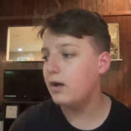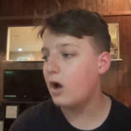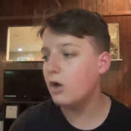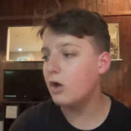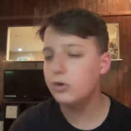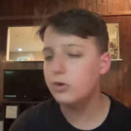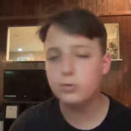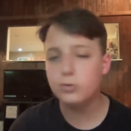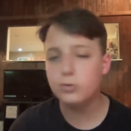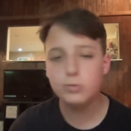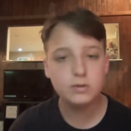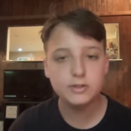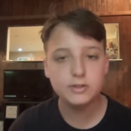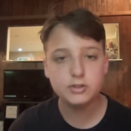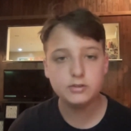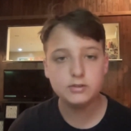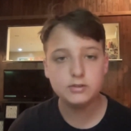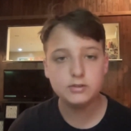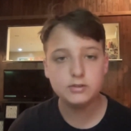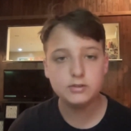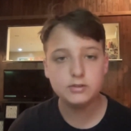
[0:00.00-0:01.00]
that other
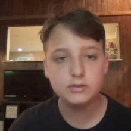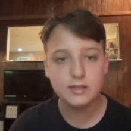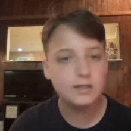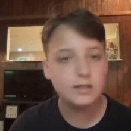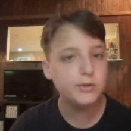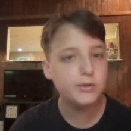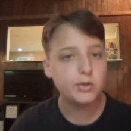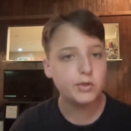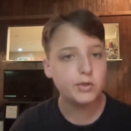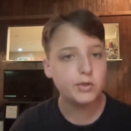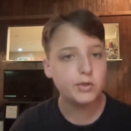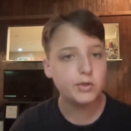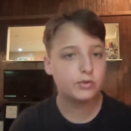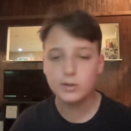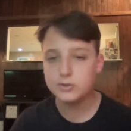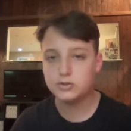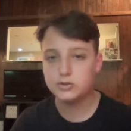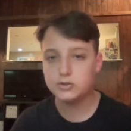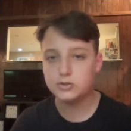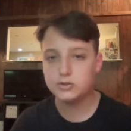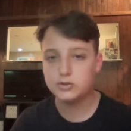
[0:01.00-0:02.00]
religions and even
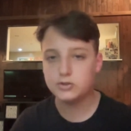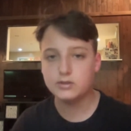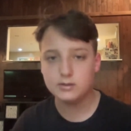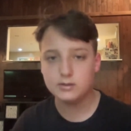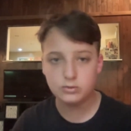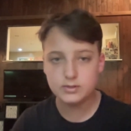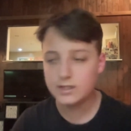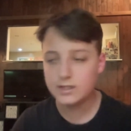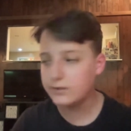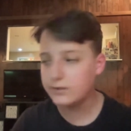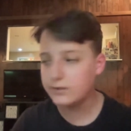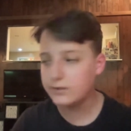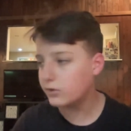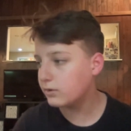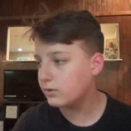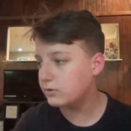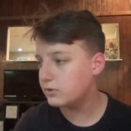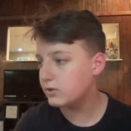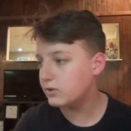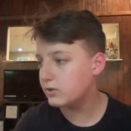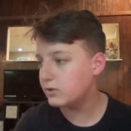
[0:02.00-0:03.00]
other Christians who
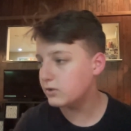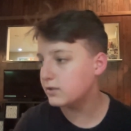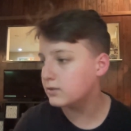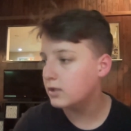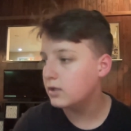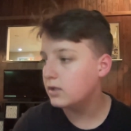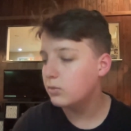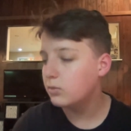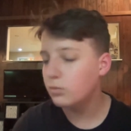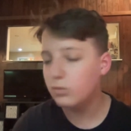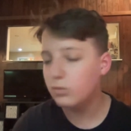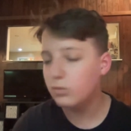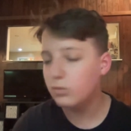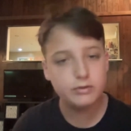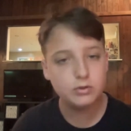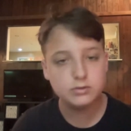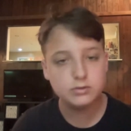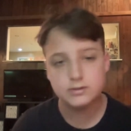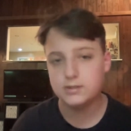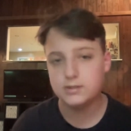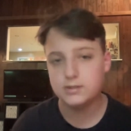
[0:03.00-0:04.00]
say they're Christians
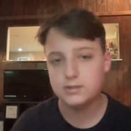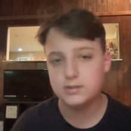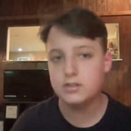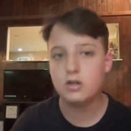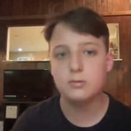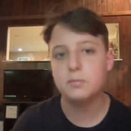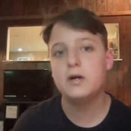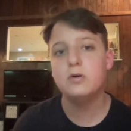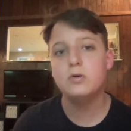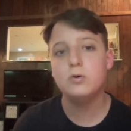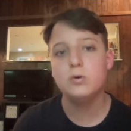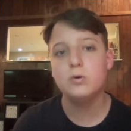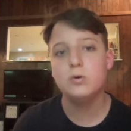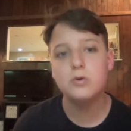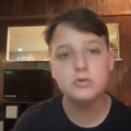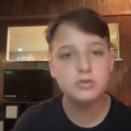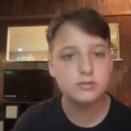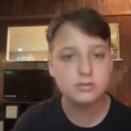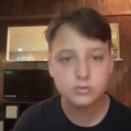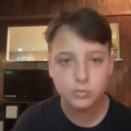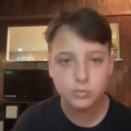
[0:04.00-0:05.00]
refuse to talk
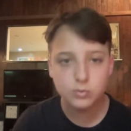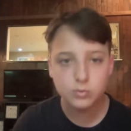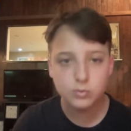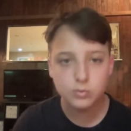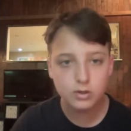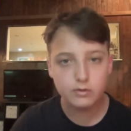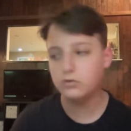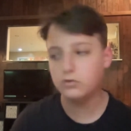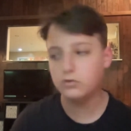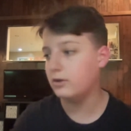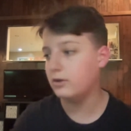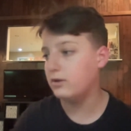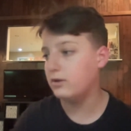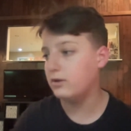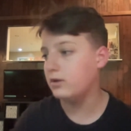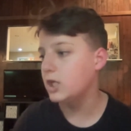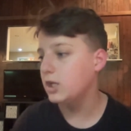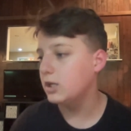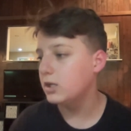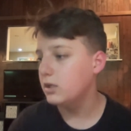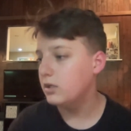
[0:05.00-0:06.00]
about or just swerve
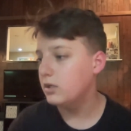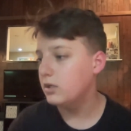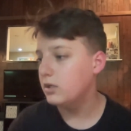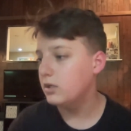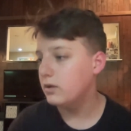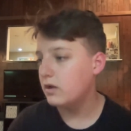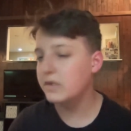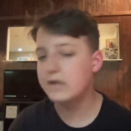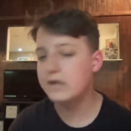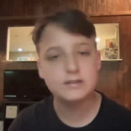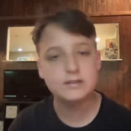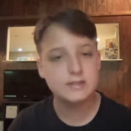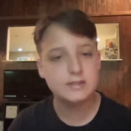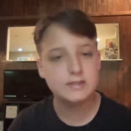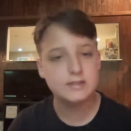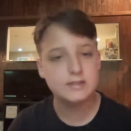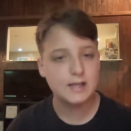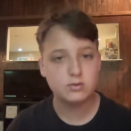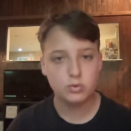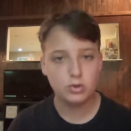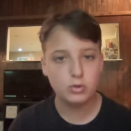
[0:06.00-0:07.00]
over
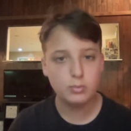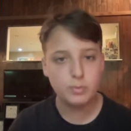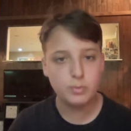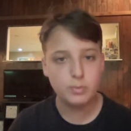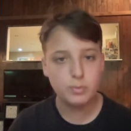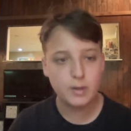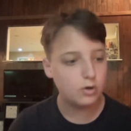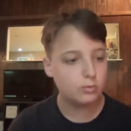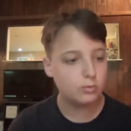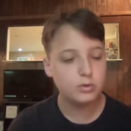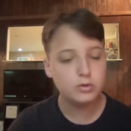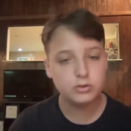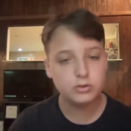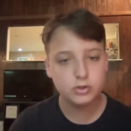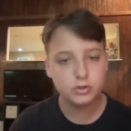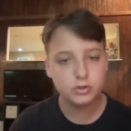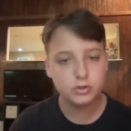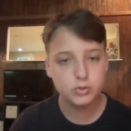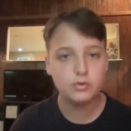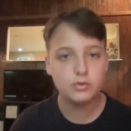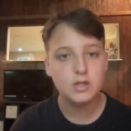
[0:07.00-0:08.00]
because it has real power
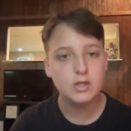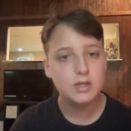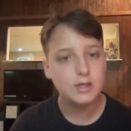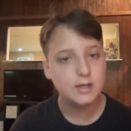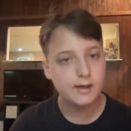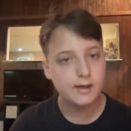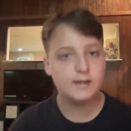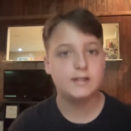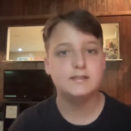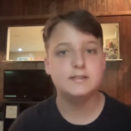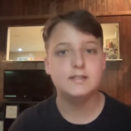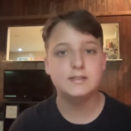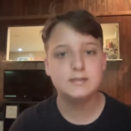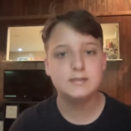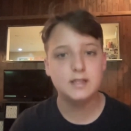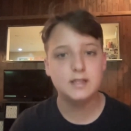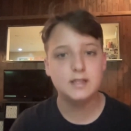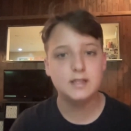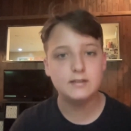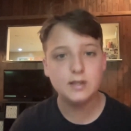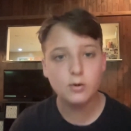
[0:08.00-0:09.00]
and real truth. And
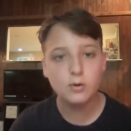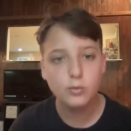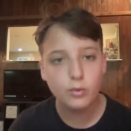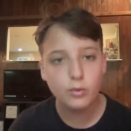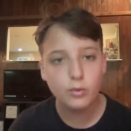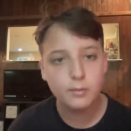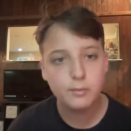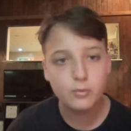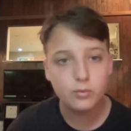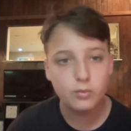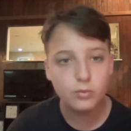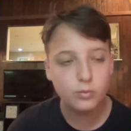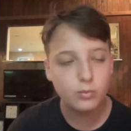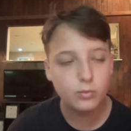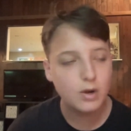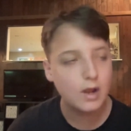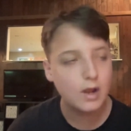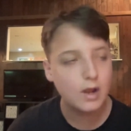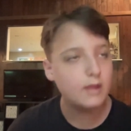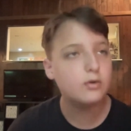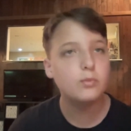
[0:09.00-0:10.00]
as I said, they
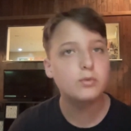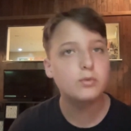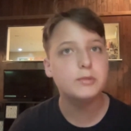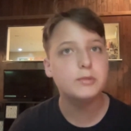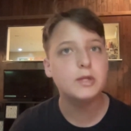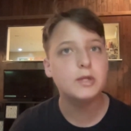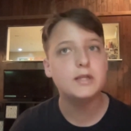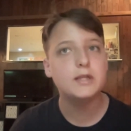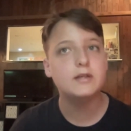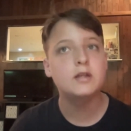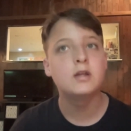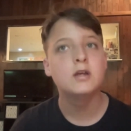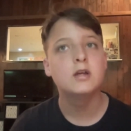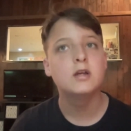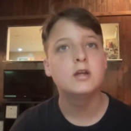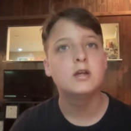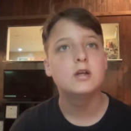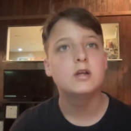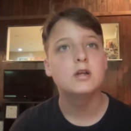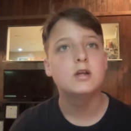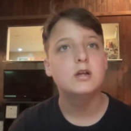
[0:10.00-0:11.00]
would rather
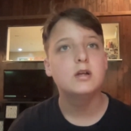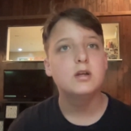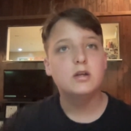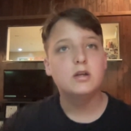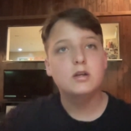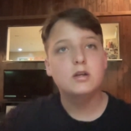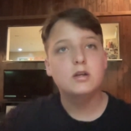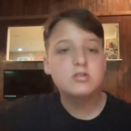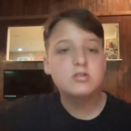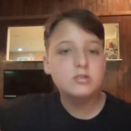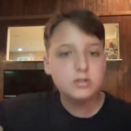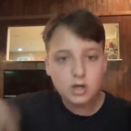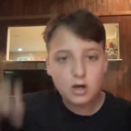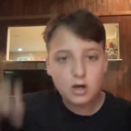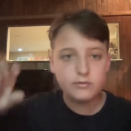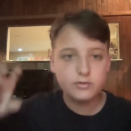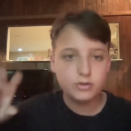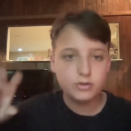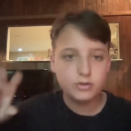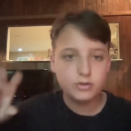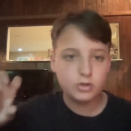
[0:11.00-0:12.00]
remain
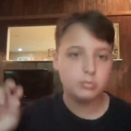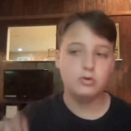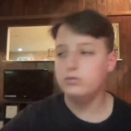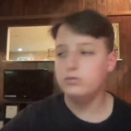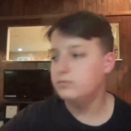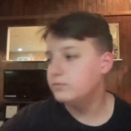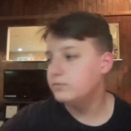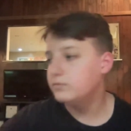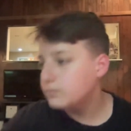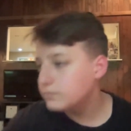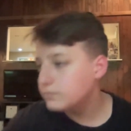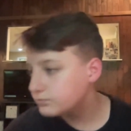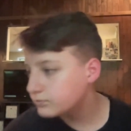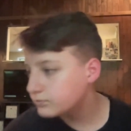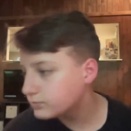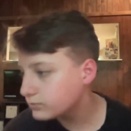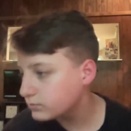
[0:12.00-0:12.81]
comfortable.